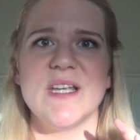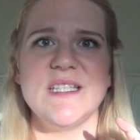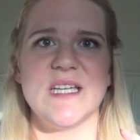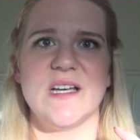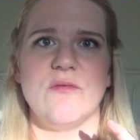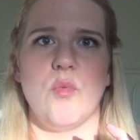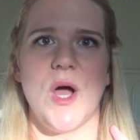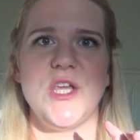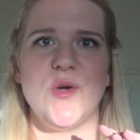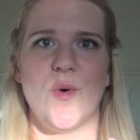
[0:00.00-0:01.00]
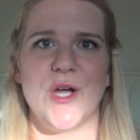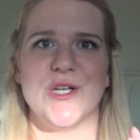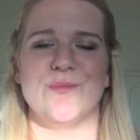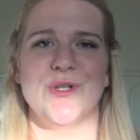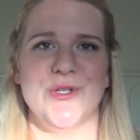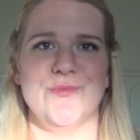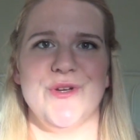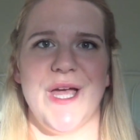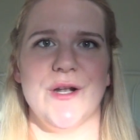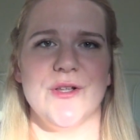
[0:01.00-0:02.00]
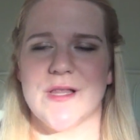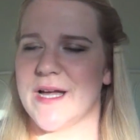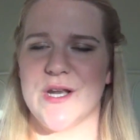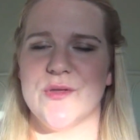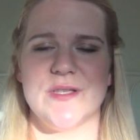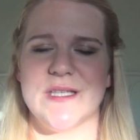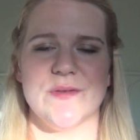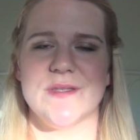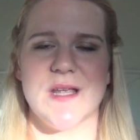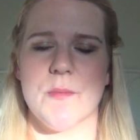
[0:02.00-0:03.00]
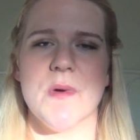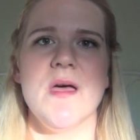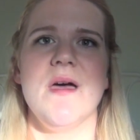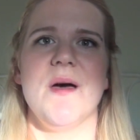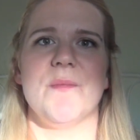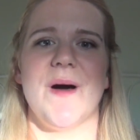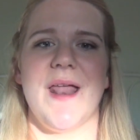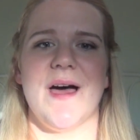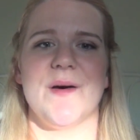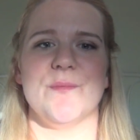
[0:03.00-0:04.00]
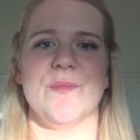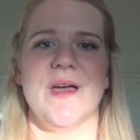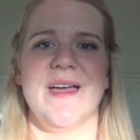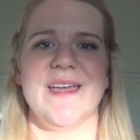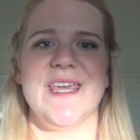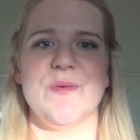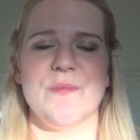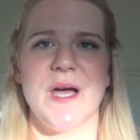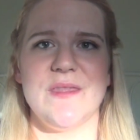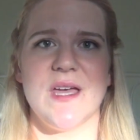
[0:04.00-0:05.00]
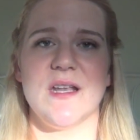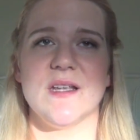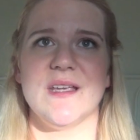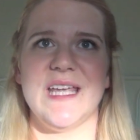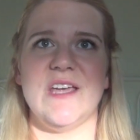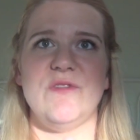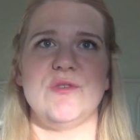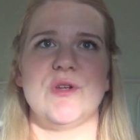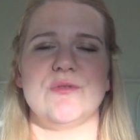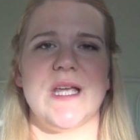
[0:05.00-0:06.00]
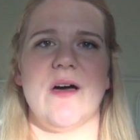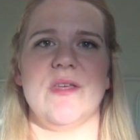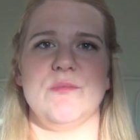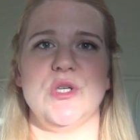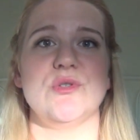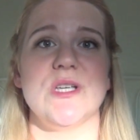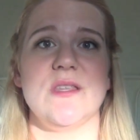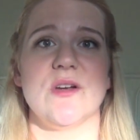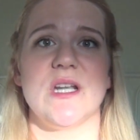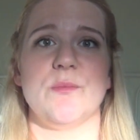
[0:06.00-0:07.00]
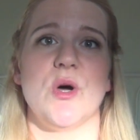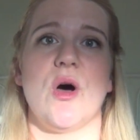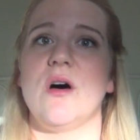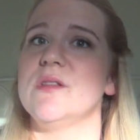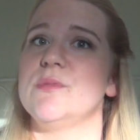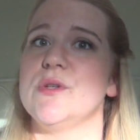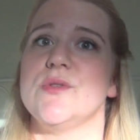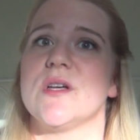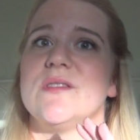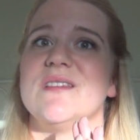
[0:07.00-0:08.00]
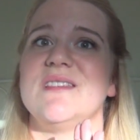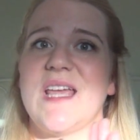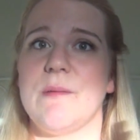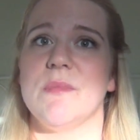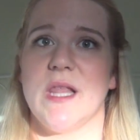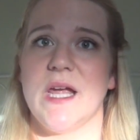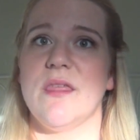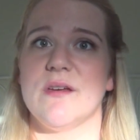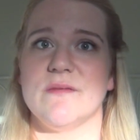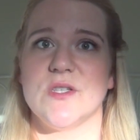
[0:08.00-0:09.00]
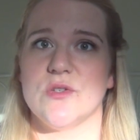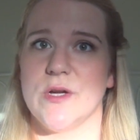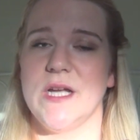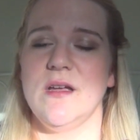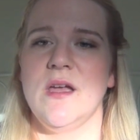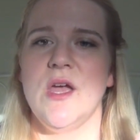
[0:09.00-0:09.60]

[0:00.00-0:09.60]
an idea of what you want your balloon bouquet to look like. I know this sounds dumb, but keep in mind that if you don't tell them, usually they're going to put all the balloons on the same length of string.